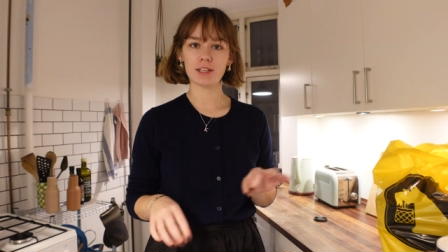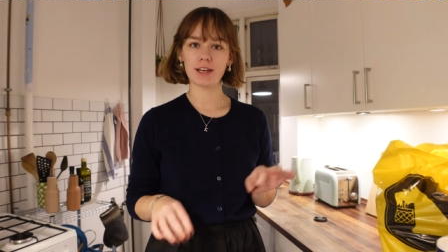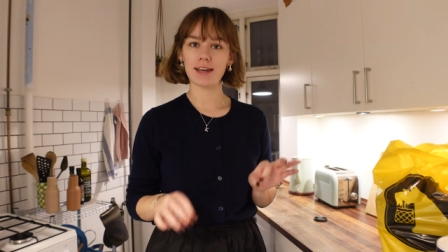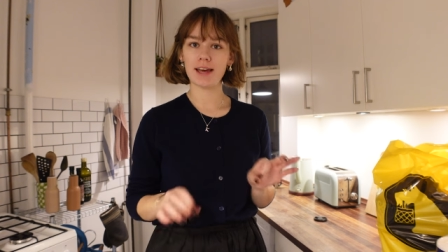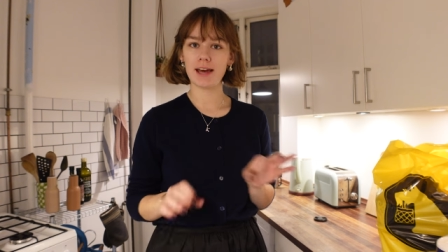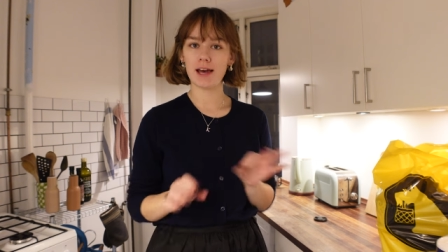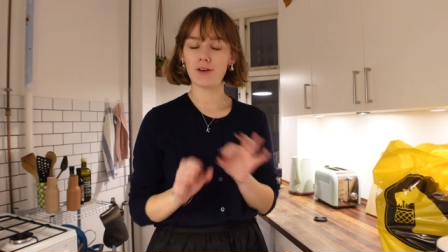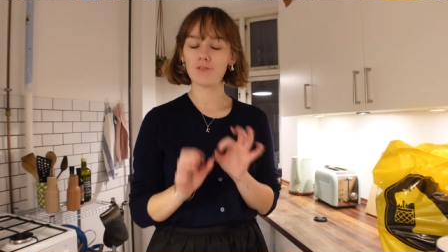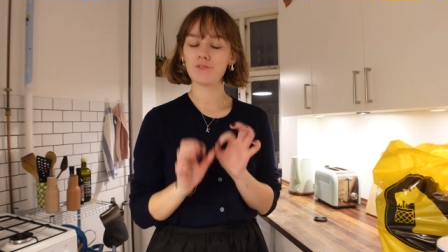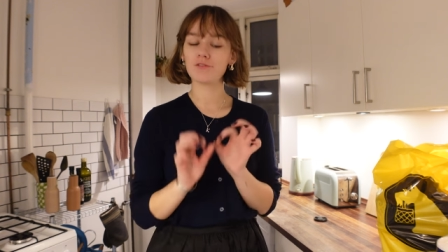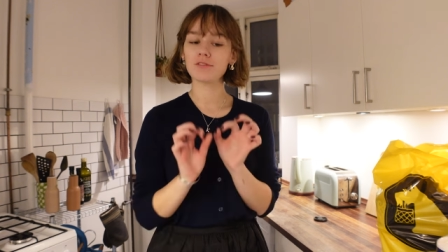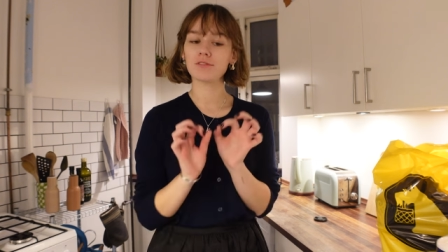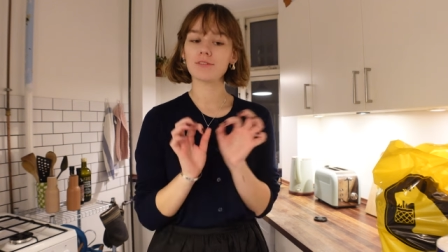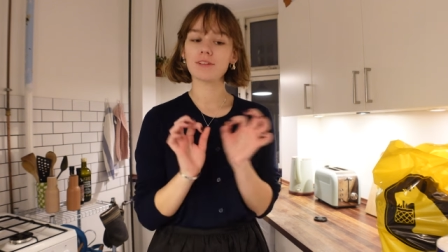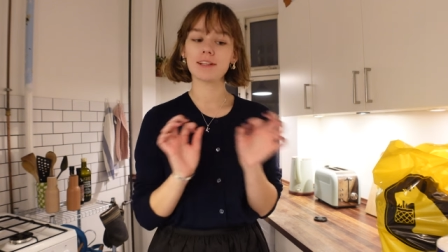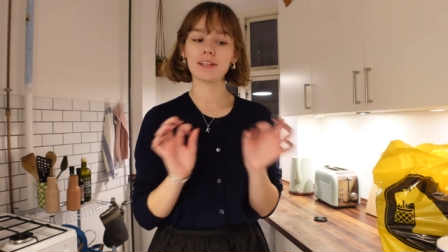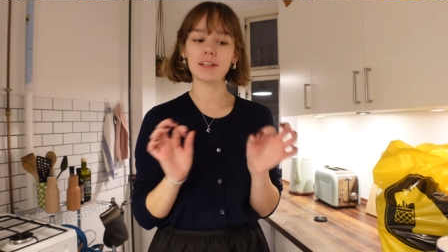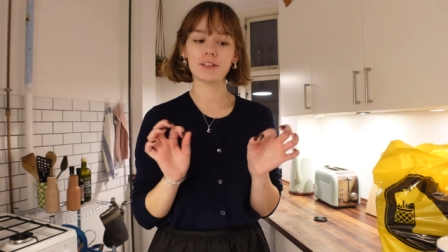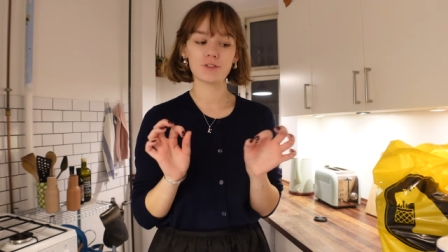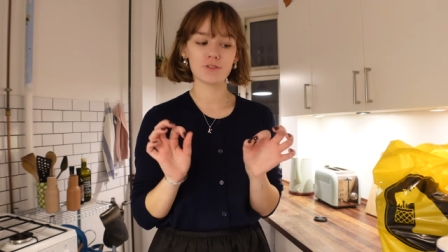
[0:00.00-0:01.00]
I have
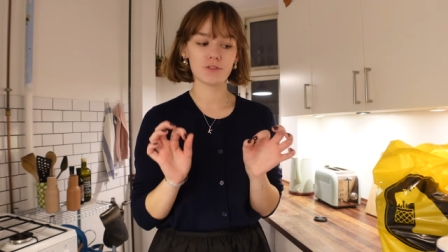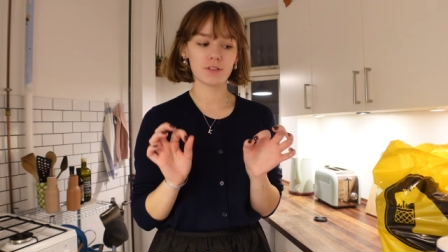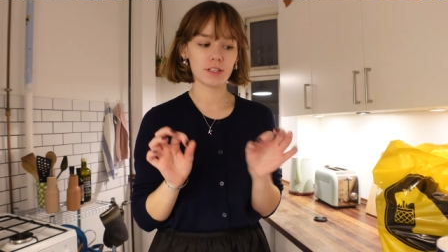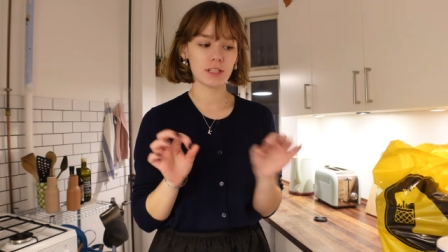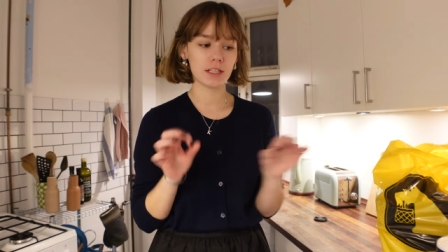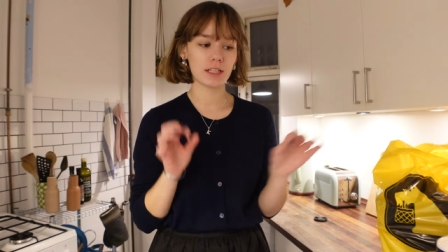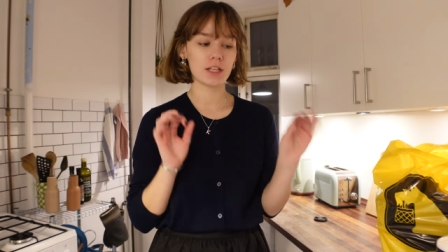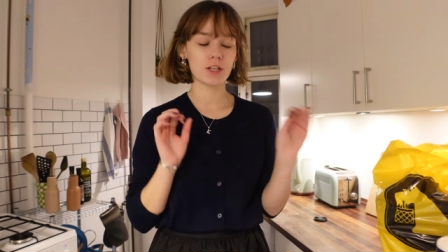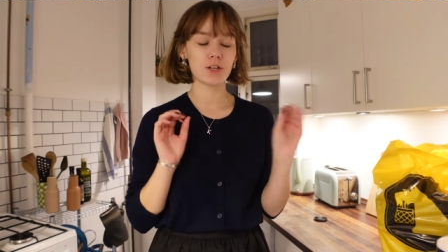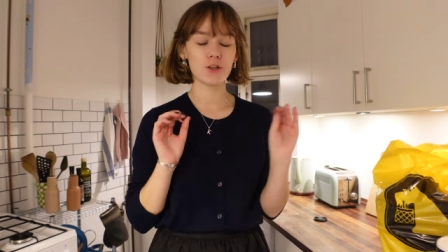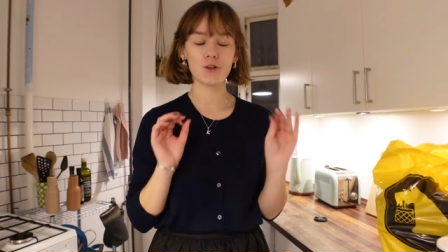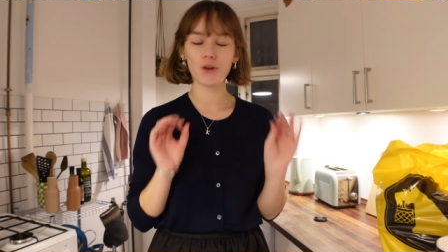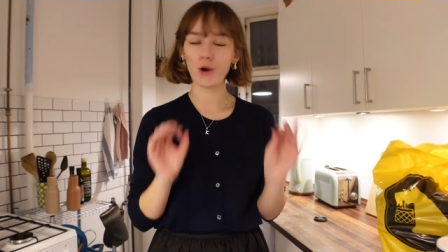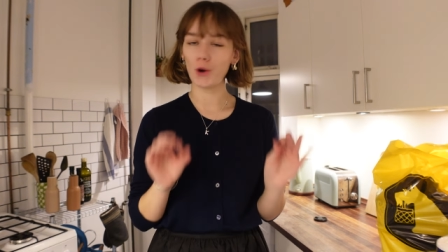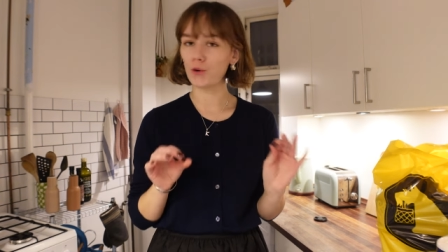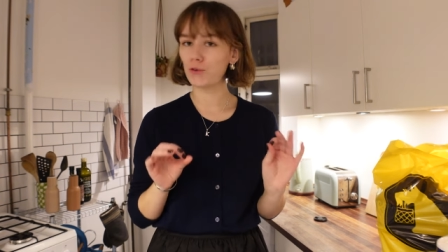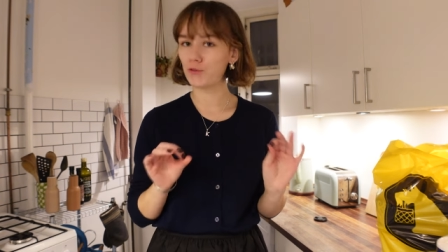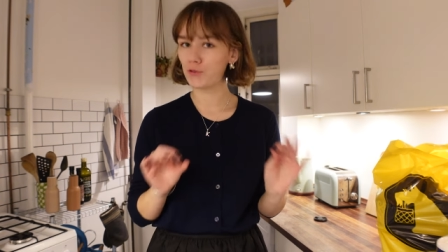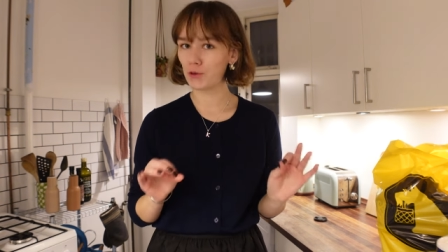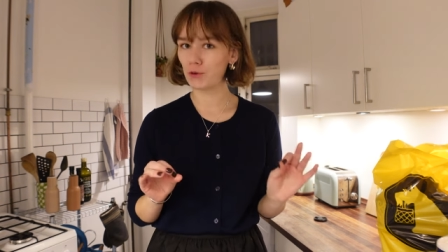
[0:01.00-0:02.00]
literally
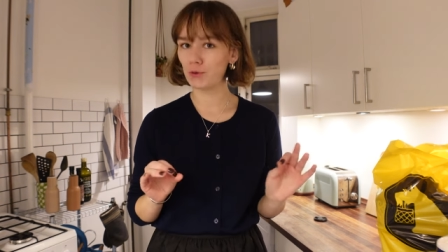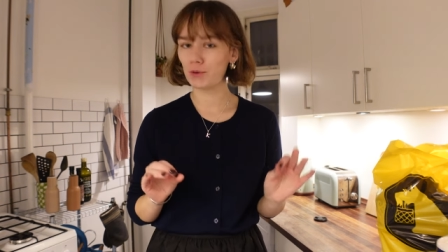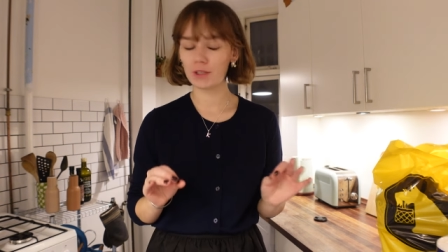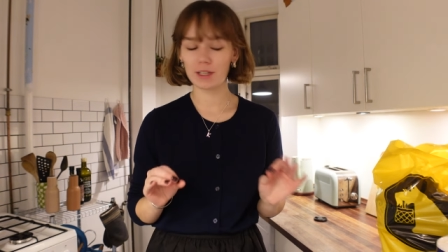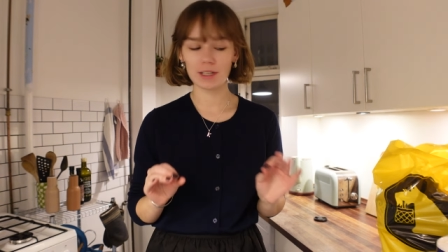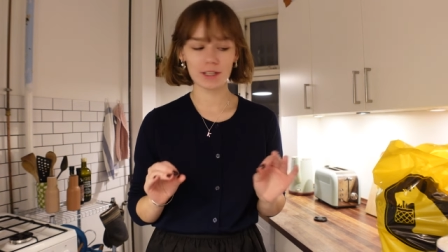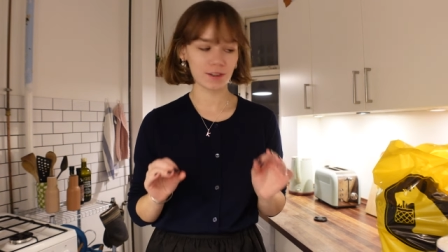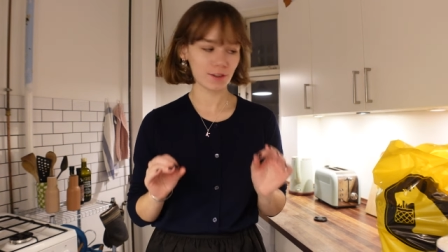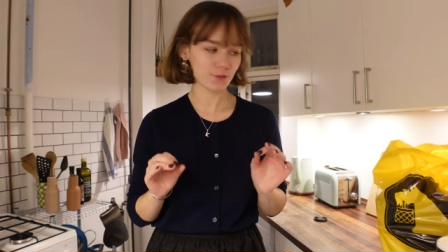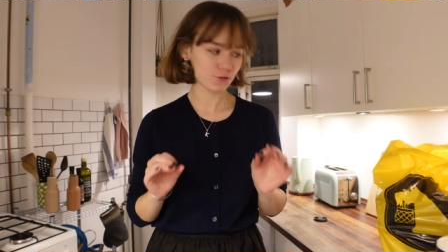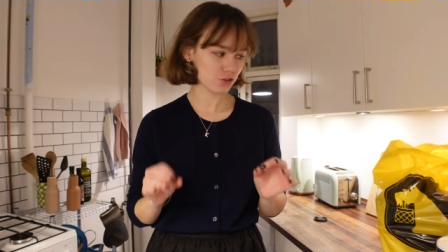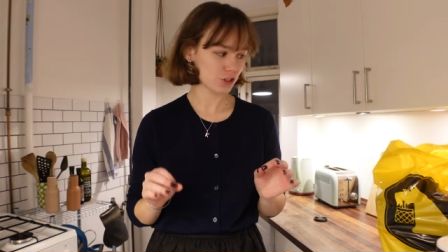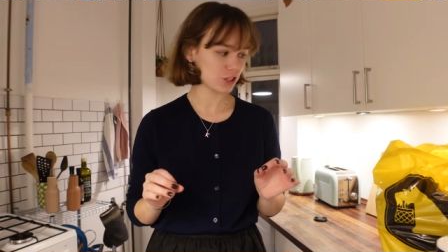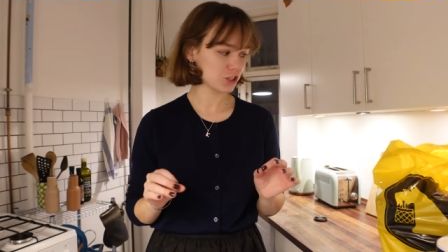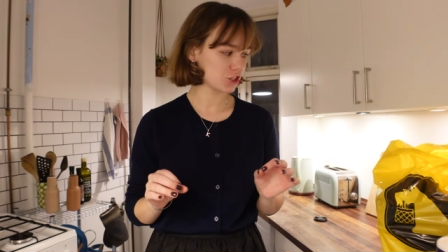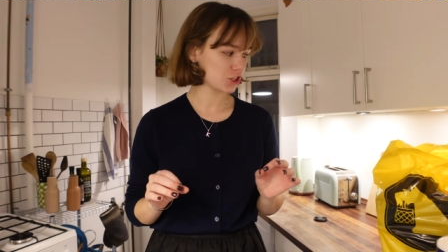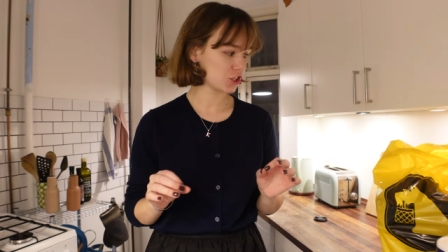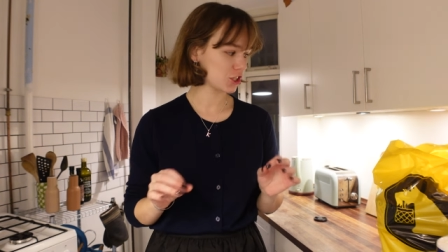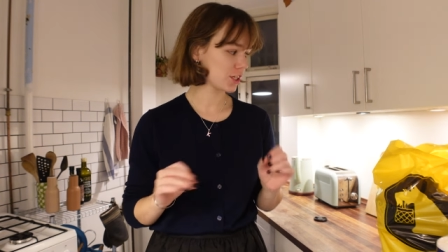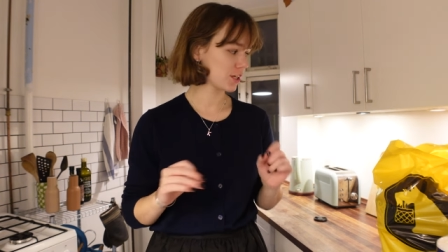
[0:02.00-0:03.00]
no food in the
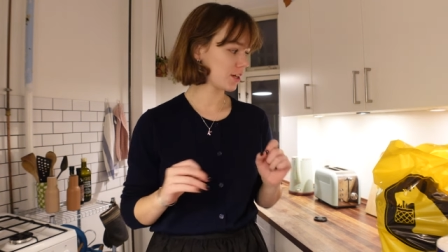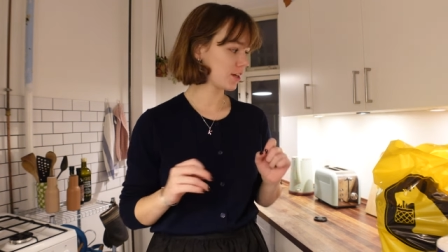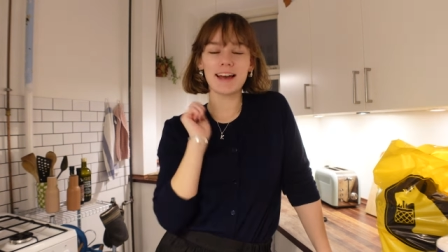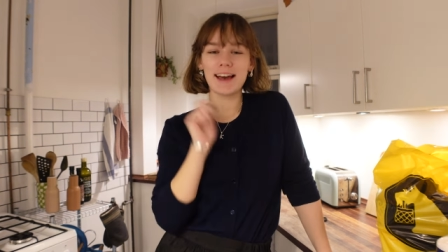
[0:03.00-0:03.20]
fridge.